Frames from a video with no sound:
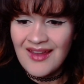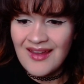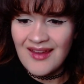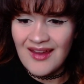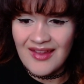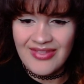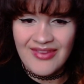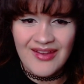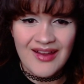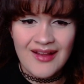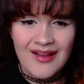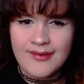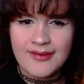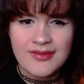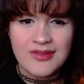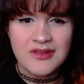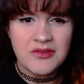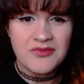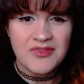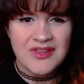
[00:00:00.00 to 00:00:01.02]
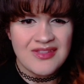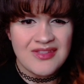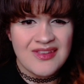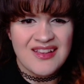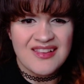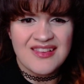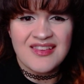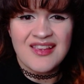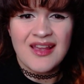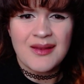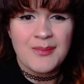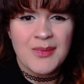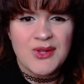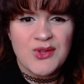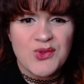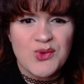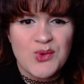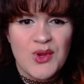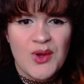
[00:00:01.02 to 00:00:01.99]
and the other lives in like San
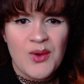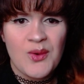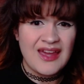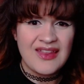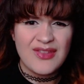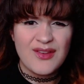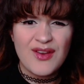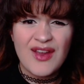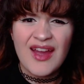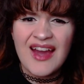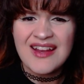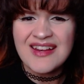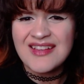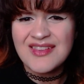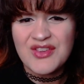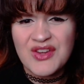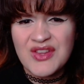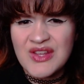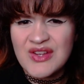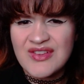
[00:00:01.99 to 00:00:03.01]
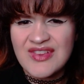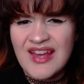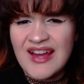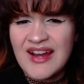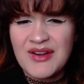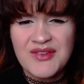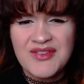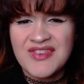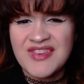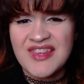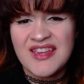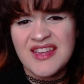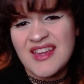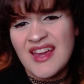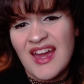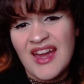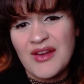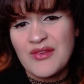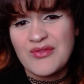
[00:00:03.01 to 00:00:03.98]
Myshuno, and they're at each other's house like
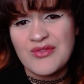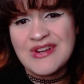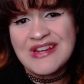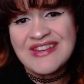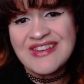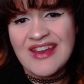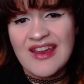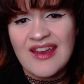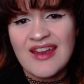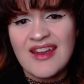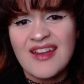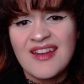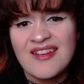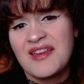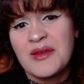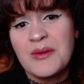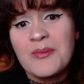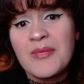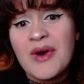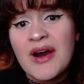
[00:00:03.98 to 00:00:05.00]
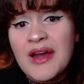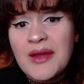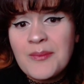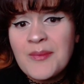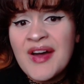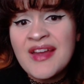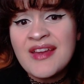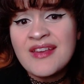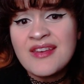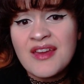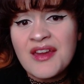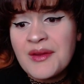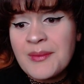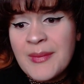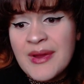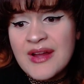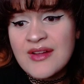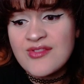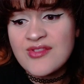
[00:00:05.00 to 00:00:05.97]
every day. In my mind, I
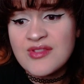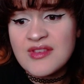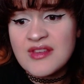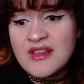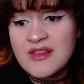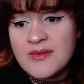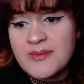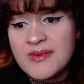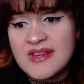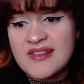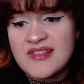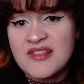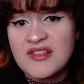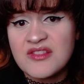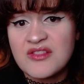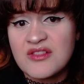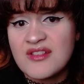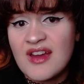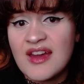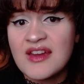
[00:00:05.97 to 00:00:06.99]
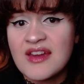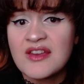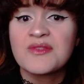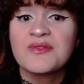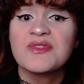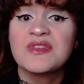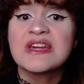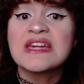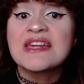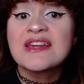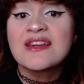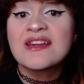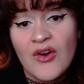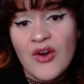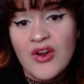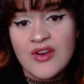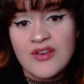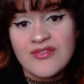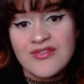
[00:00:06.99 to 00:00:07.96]
imagine these places are kind of like
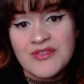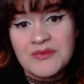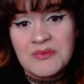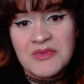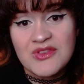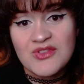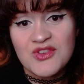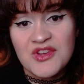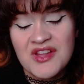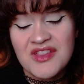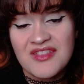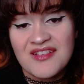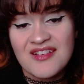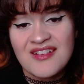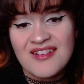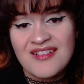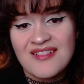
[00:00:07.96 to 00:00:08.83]
far from each other.